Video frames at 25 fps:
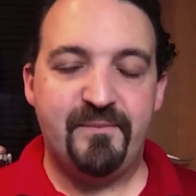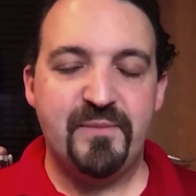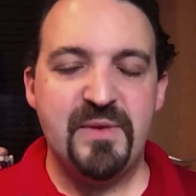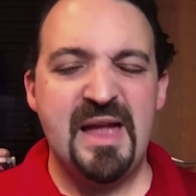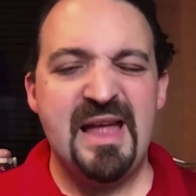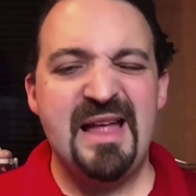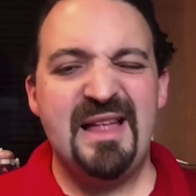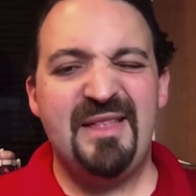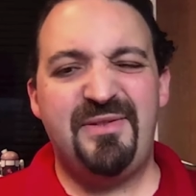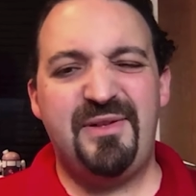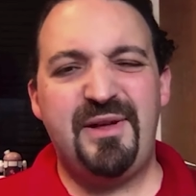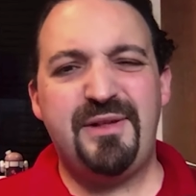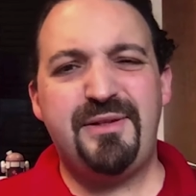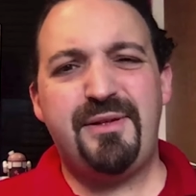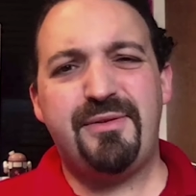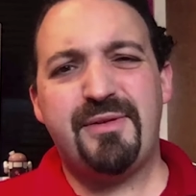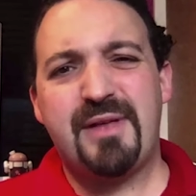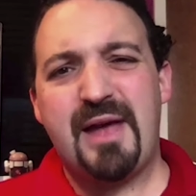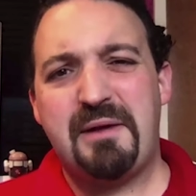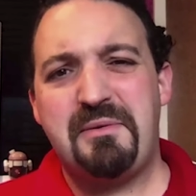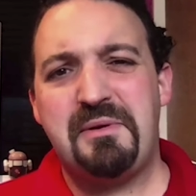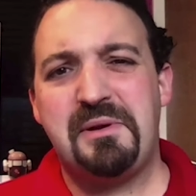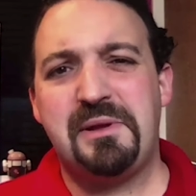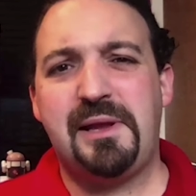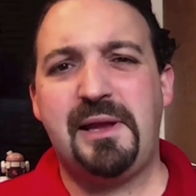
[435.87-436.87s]
This is
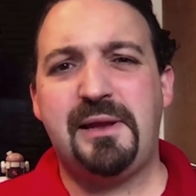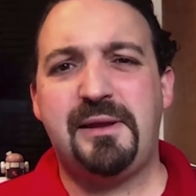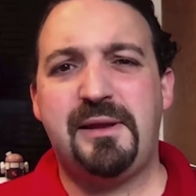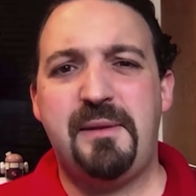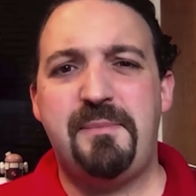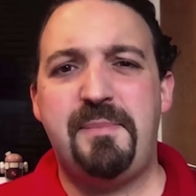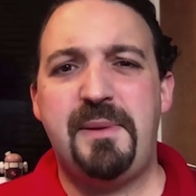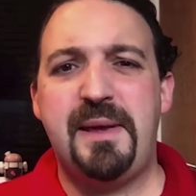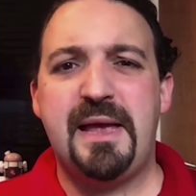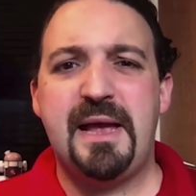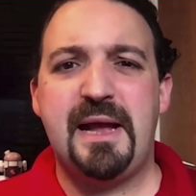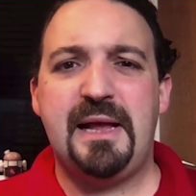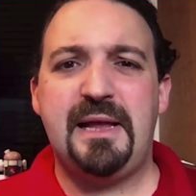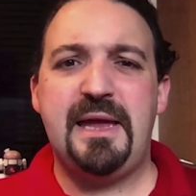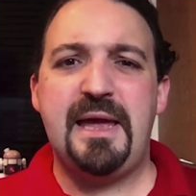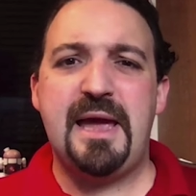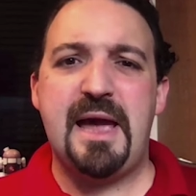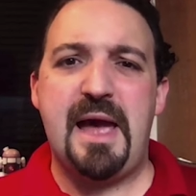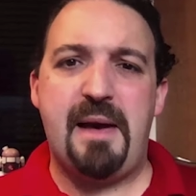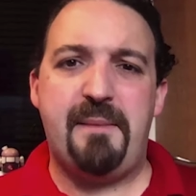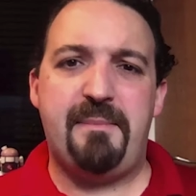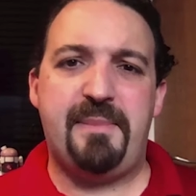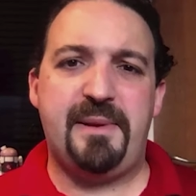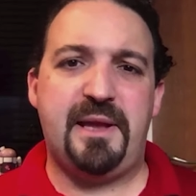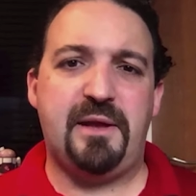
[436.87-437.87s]
currently typically
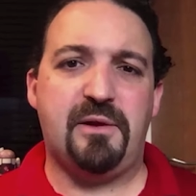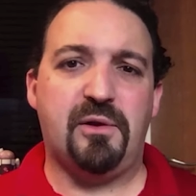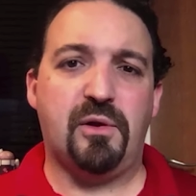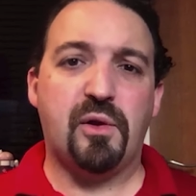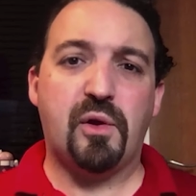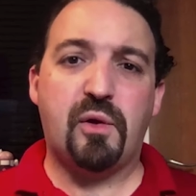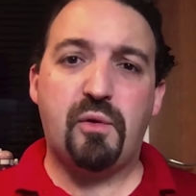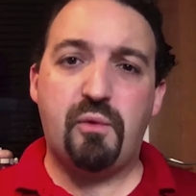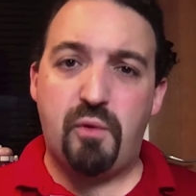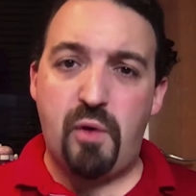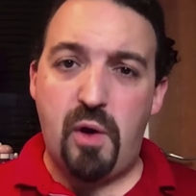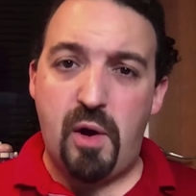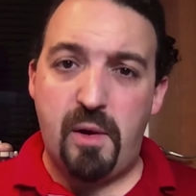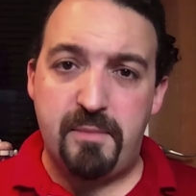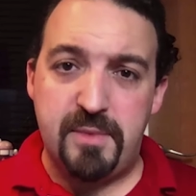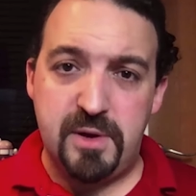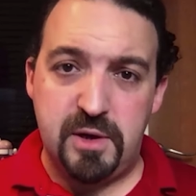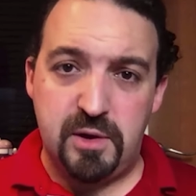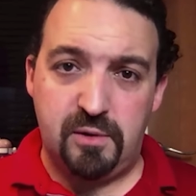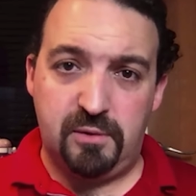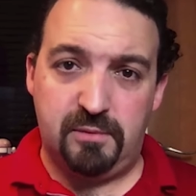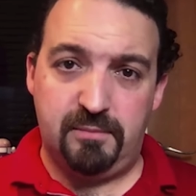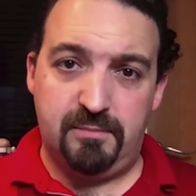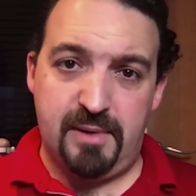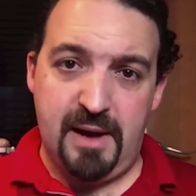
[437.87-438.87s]
happening on Chromium
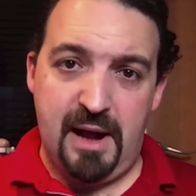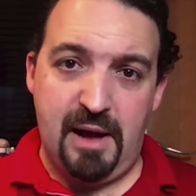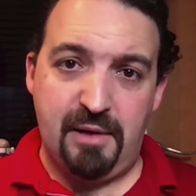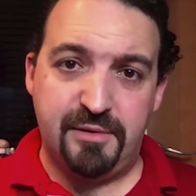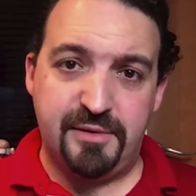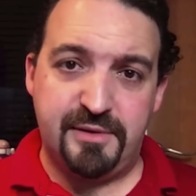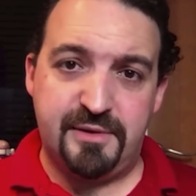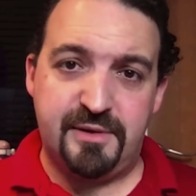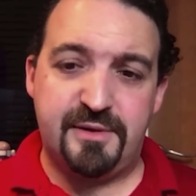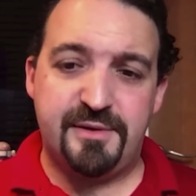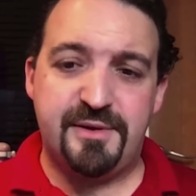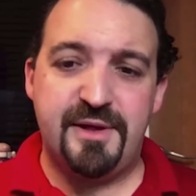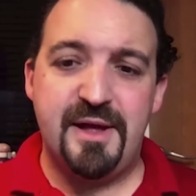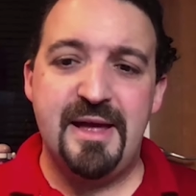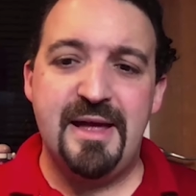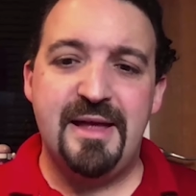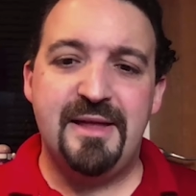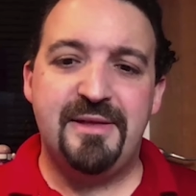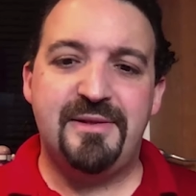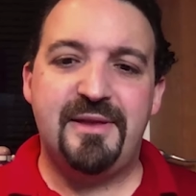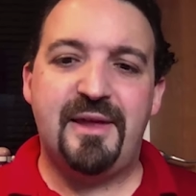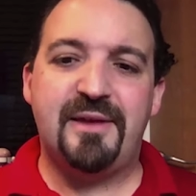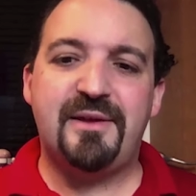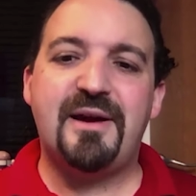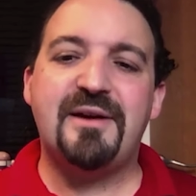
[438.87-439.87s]
browsers that
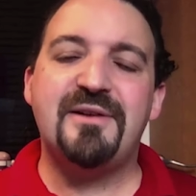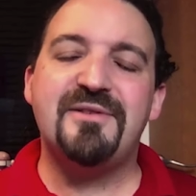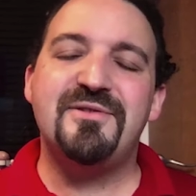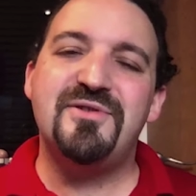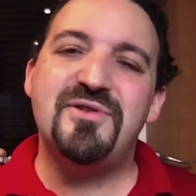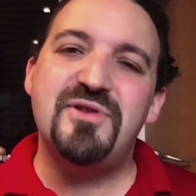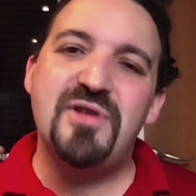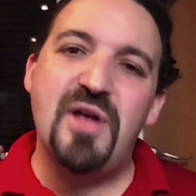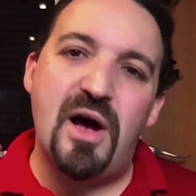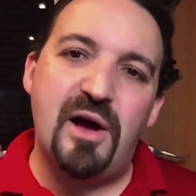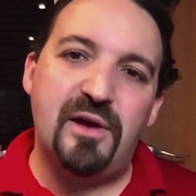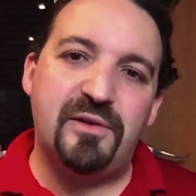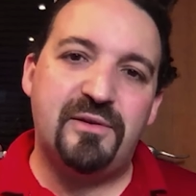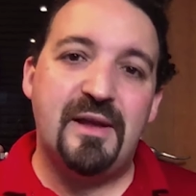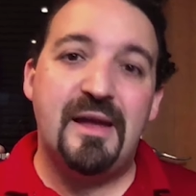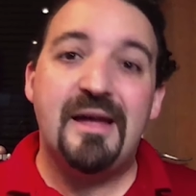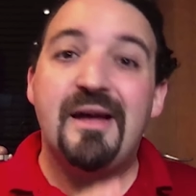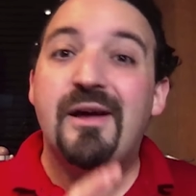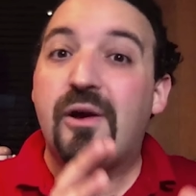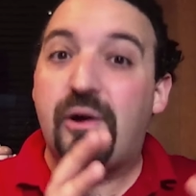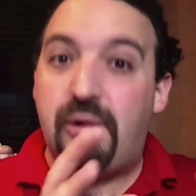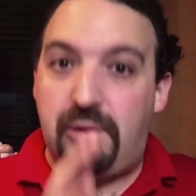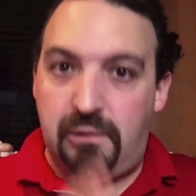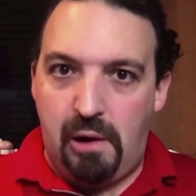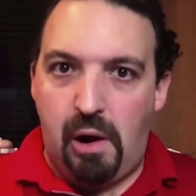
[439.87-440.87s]
are not
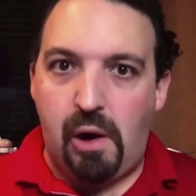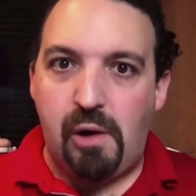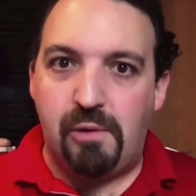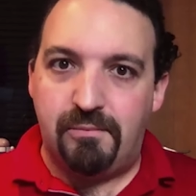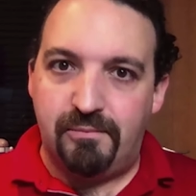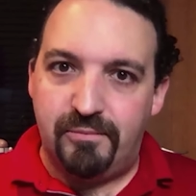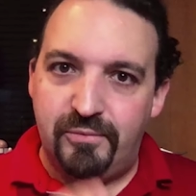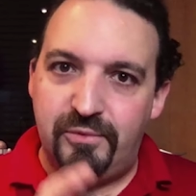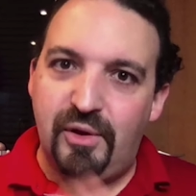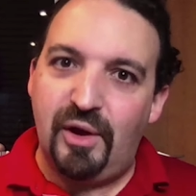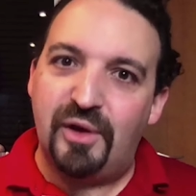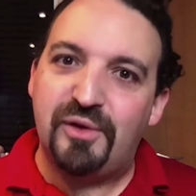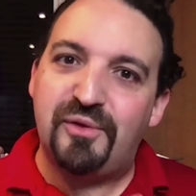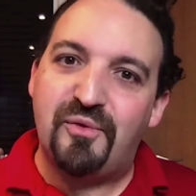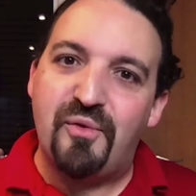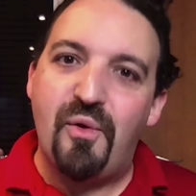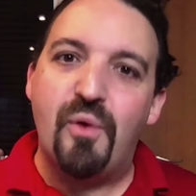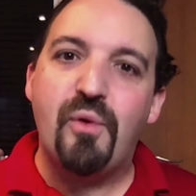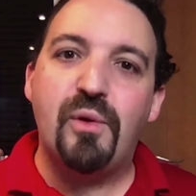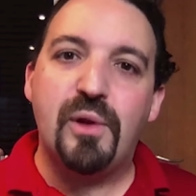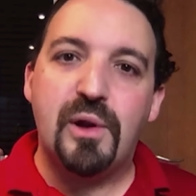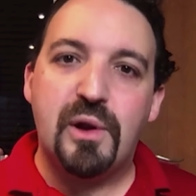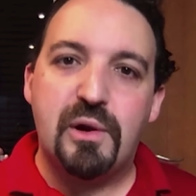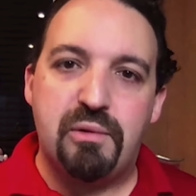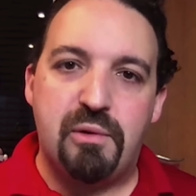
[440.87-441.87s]
Chrome, not Google
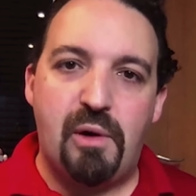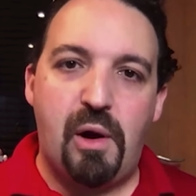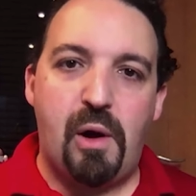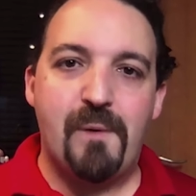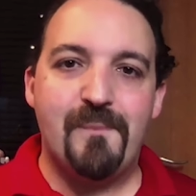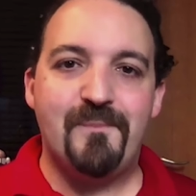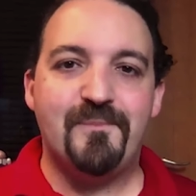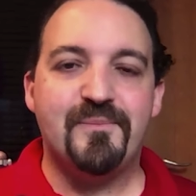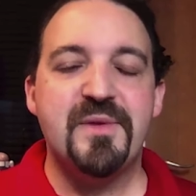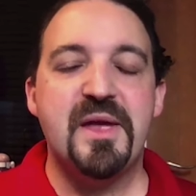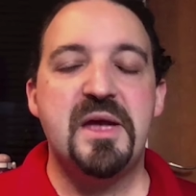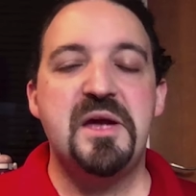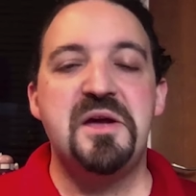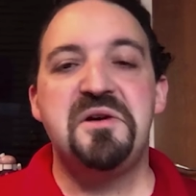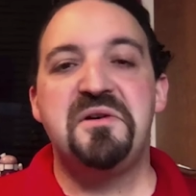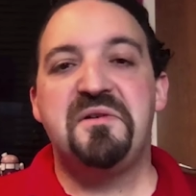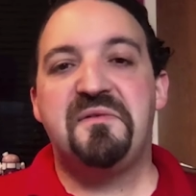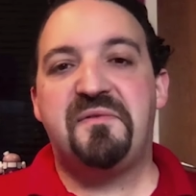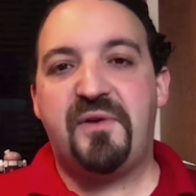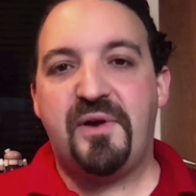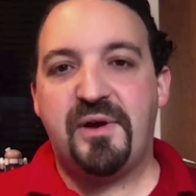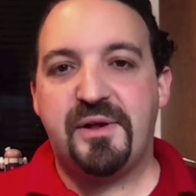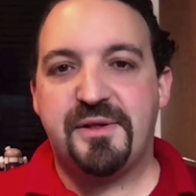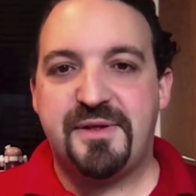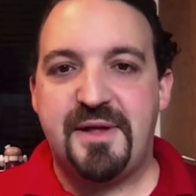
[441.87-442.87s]
Chrome. For
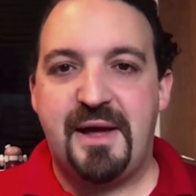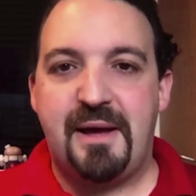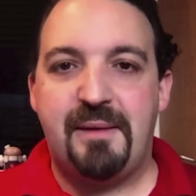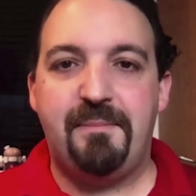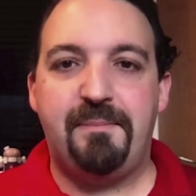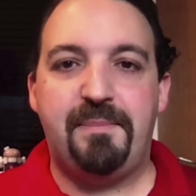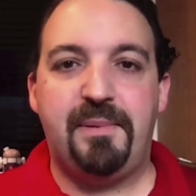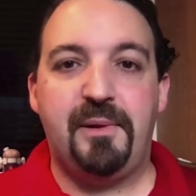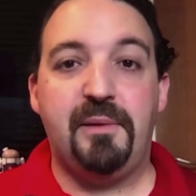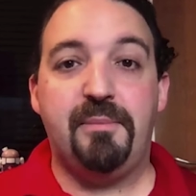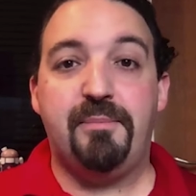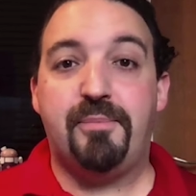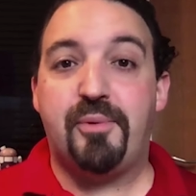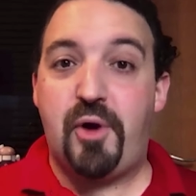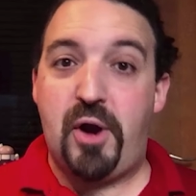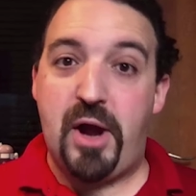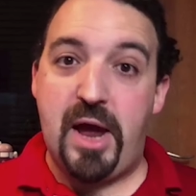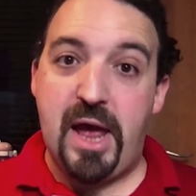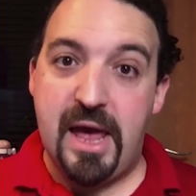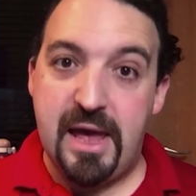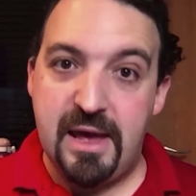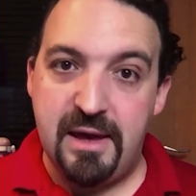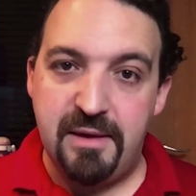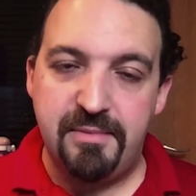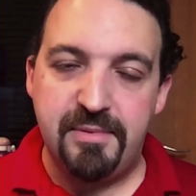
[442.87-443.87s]
example,
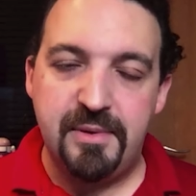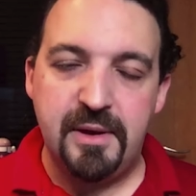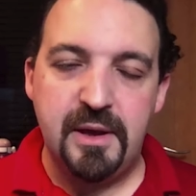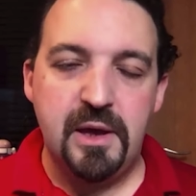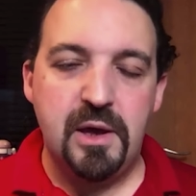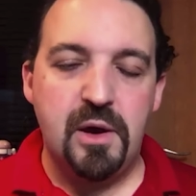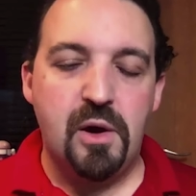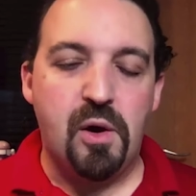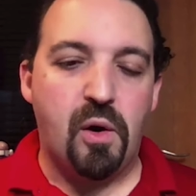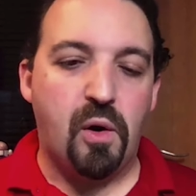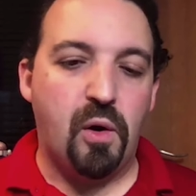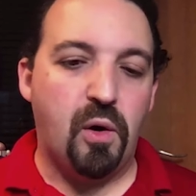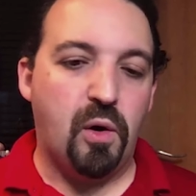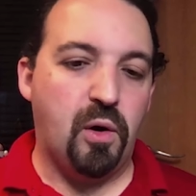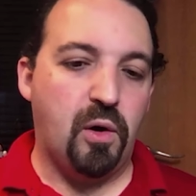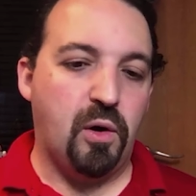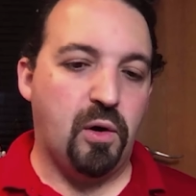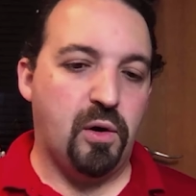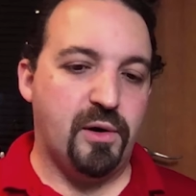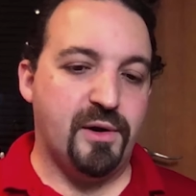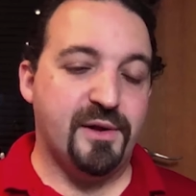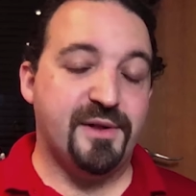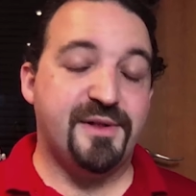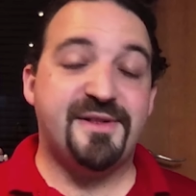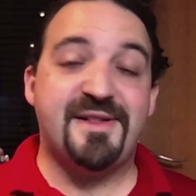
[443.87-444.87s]
Brave or
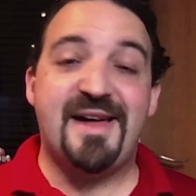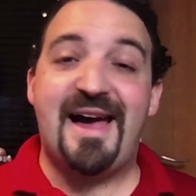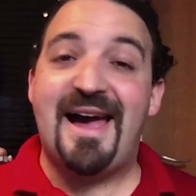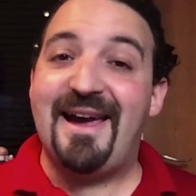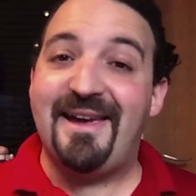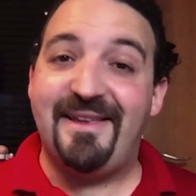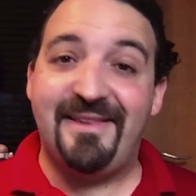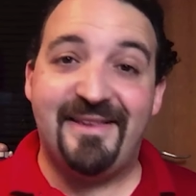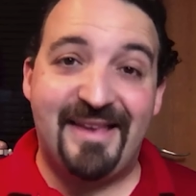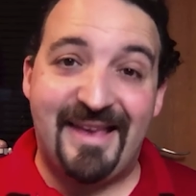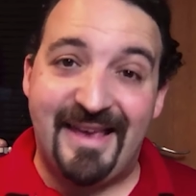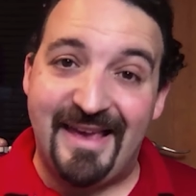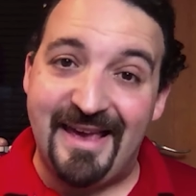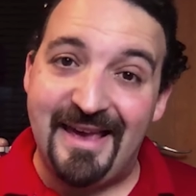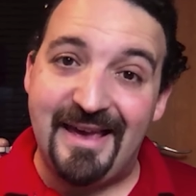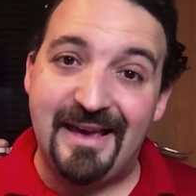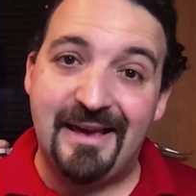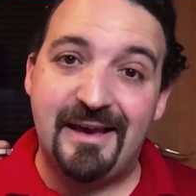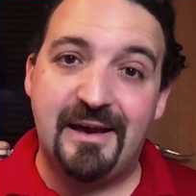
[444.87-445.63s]
Sidekick.